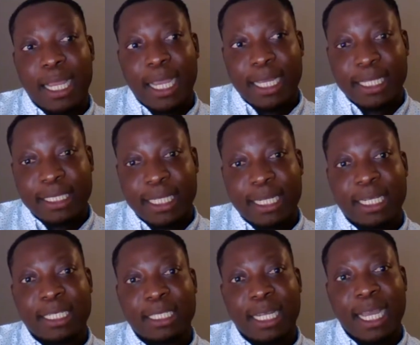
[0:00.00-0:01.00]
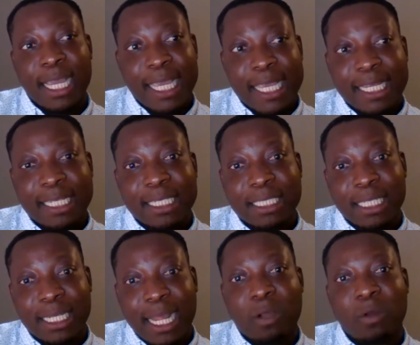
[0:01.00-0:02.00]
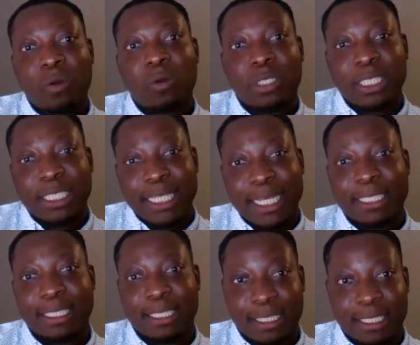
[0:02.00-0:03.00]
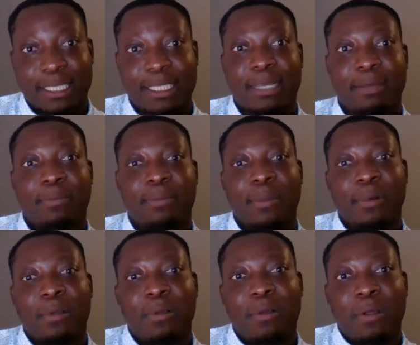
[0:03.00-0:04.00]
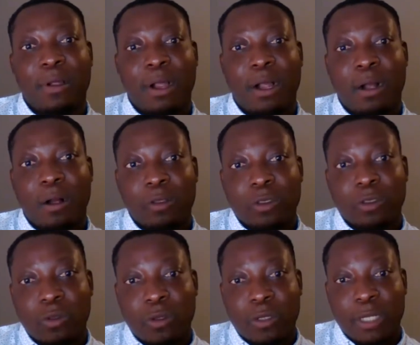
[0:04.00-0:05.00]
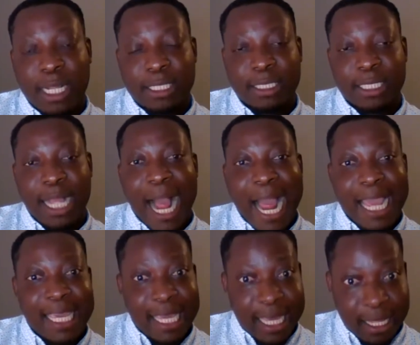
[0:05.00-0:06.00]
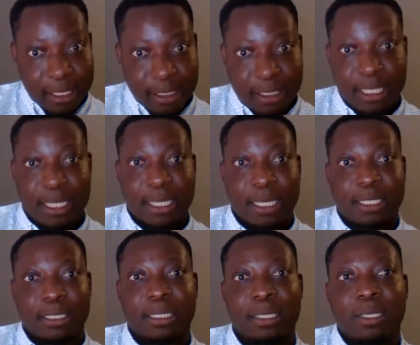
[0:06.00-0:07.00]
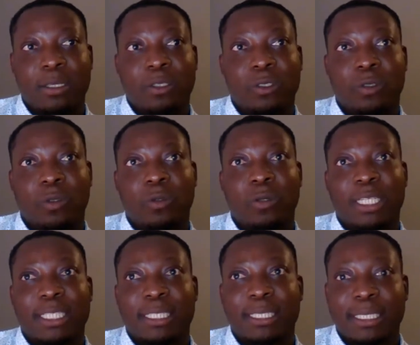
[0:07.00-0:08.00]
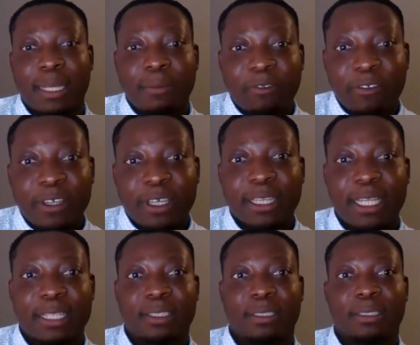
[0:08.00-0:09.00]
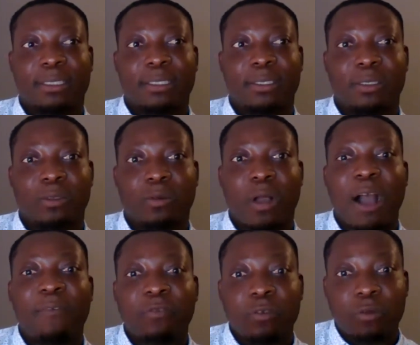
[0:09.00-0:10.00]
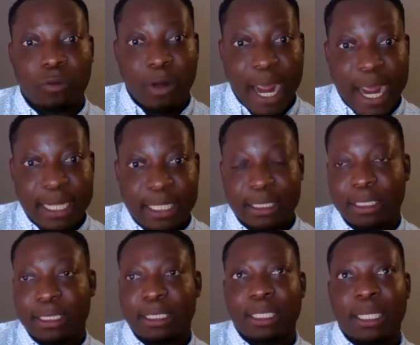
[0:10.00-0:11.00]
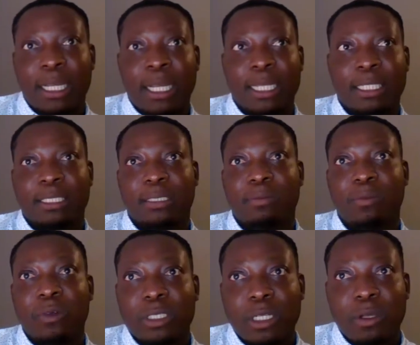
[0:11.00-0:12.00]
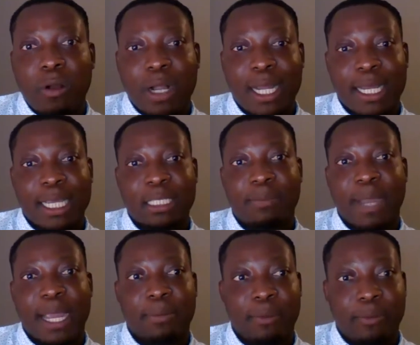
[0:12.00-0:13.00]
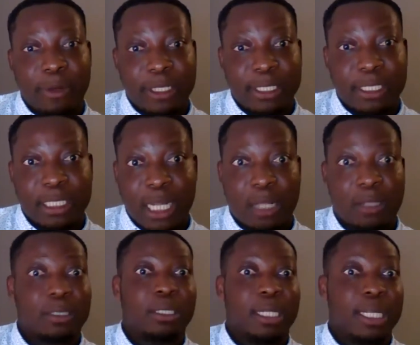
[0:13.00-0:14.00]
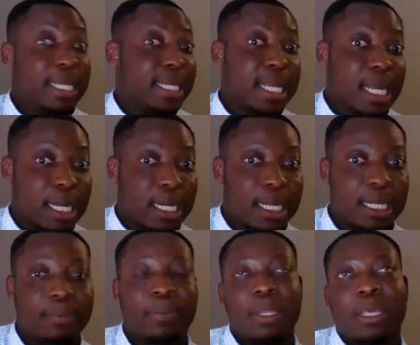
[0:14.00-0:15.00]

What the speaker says: International English Language Test System, also known as IELTS. So it is something that you have to write. It is mostly organized by British Council in Ghana.